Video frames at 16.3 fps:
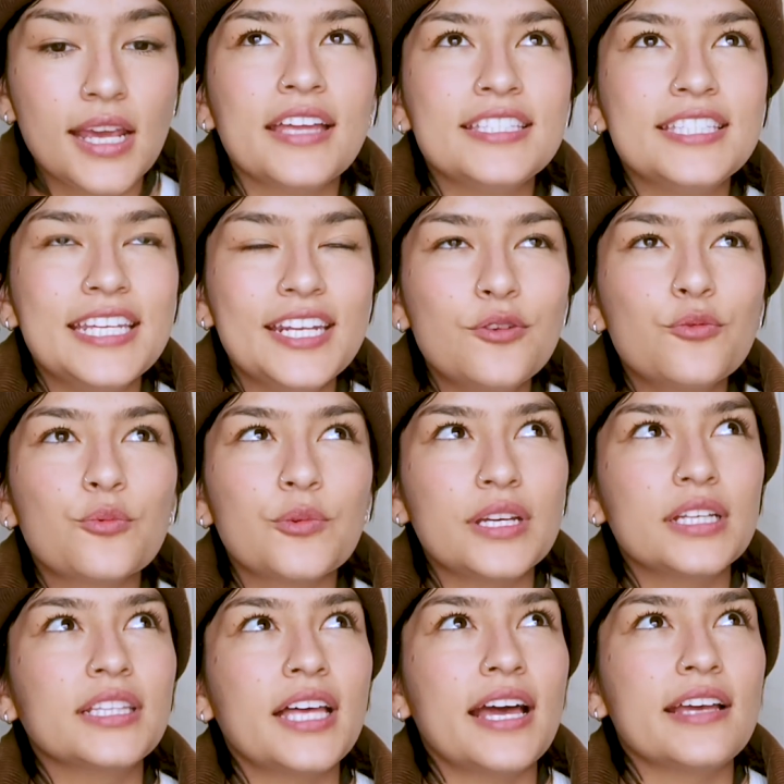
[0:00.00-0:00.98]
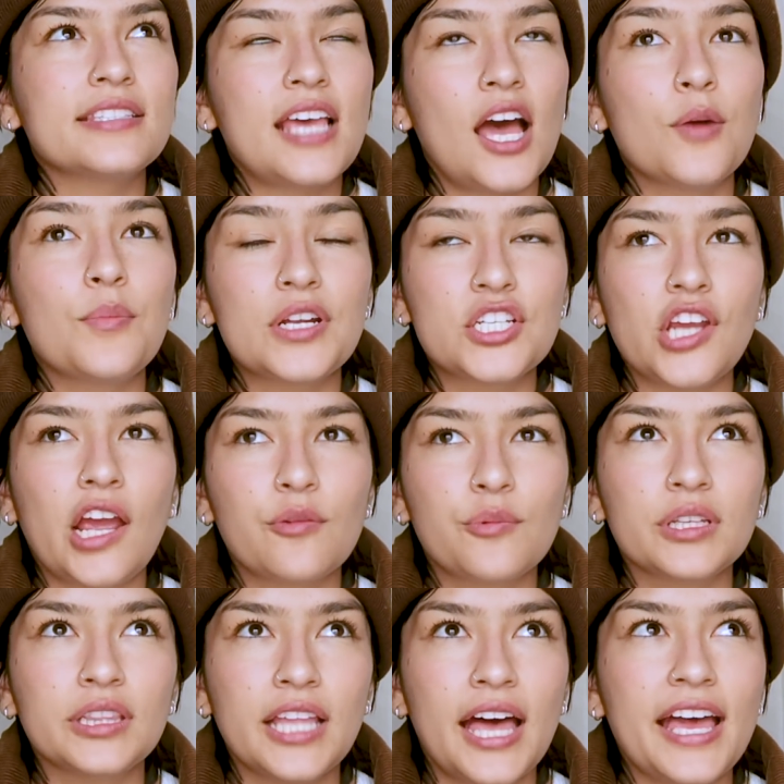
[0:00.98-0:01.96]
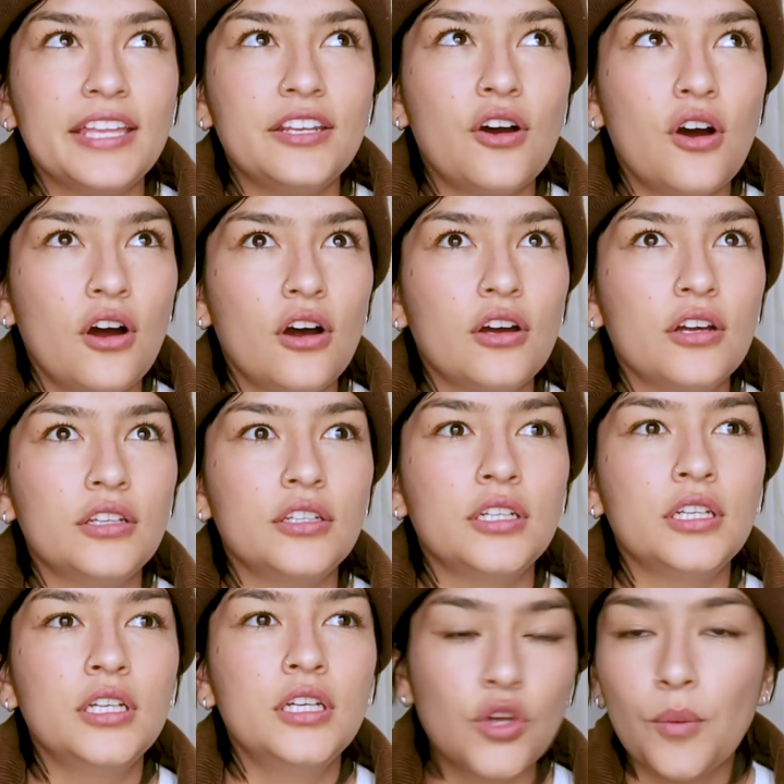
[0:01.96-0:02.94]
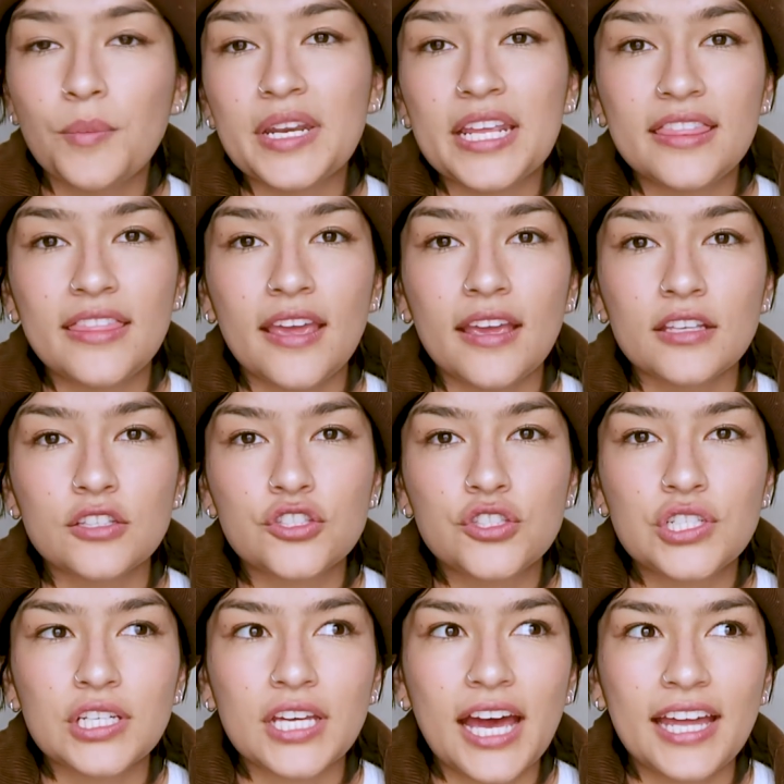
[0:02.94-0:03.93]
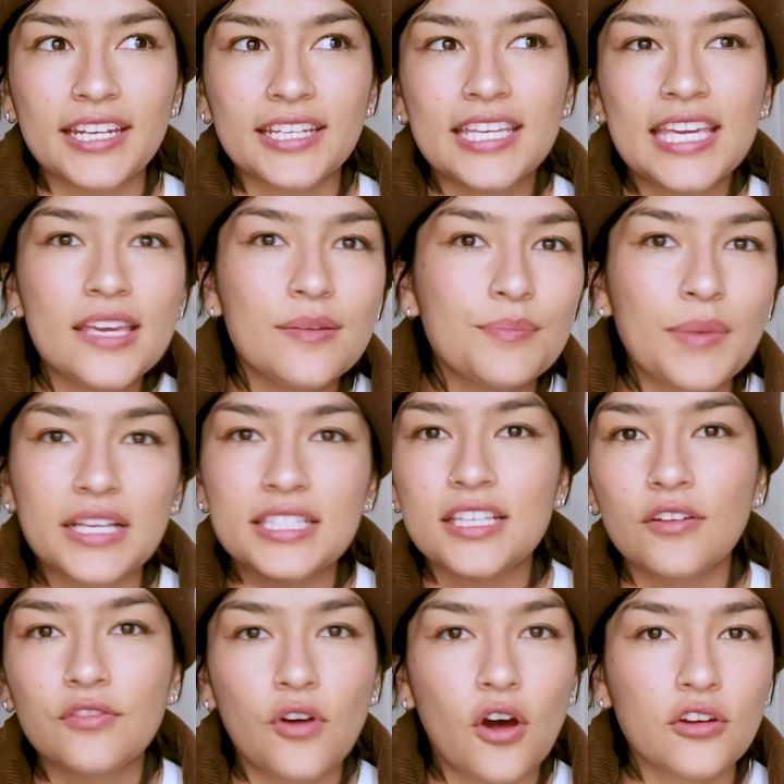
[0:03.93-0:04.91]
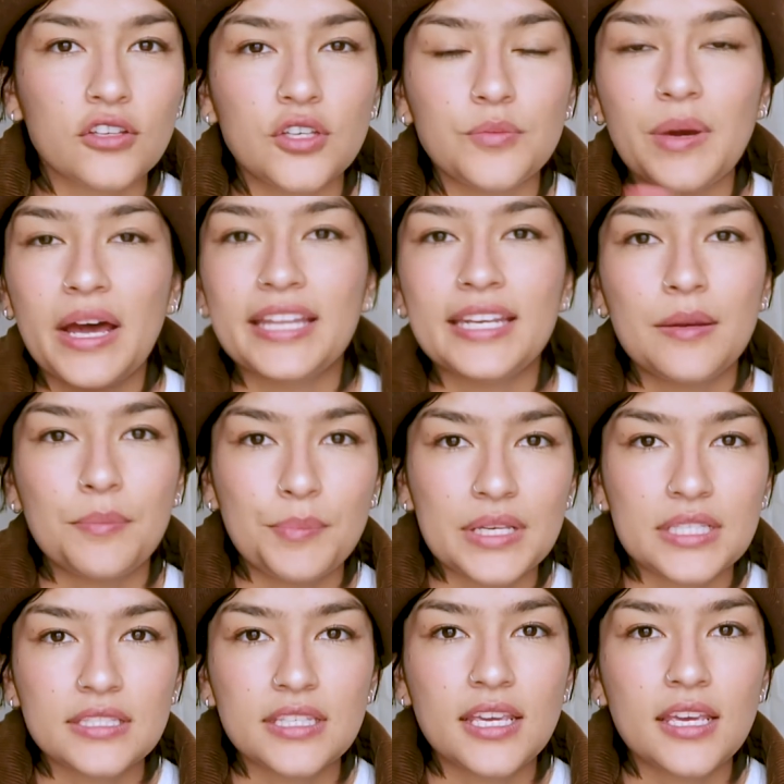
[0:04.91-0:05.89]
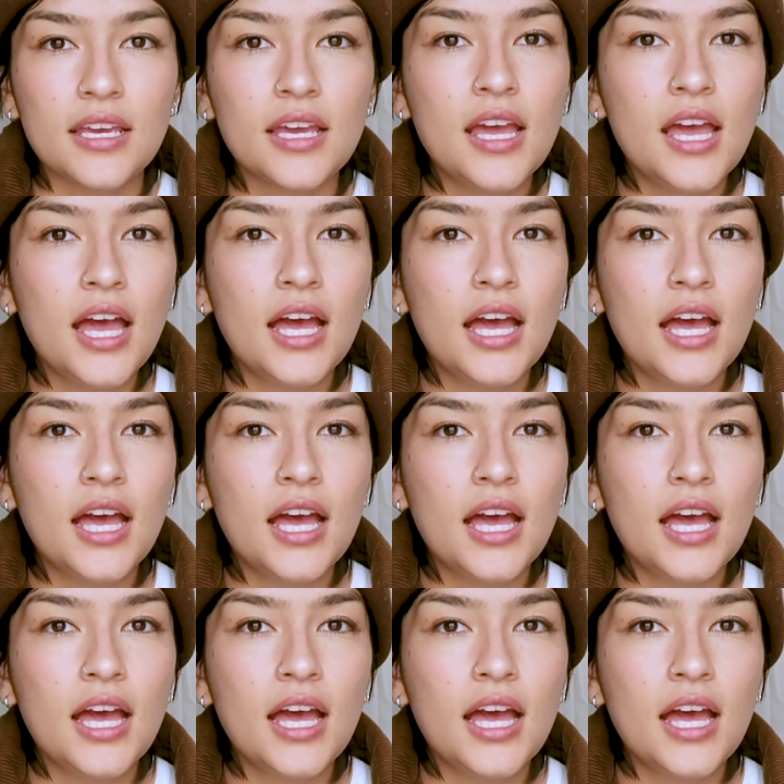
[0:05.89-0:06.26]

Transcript: I didn't realize how much I relied on so many things to kind of keep myself occupied and busy.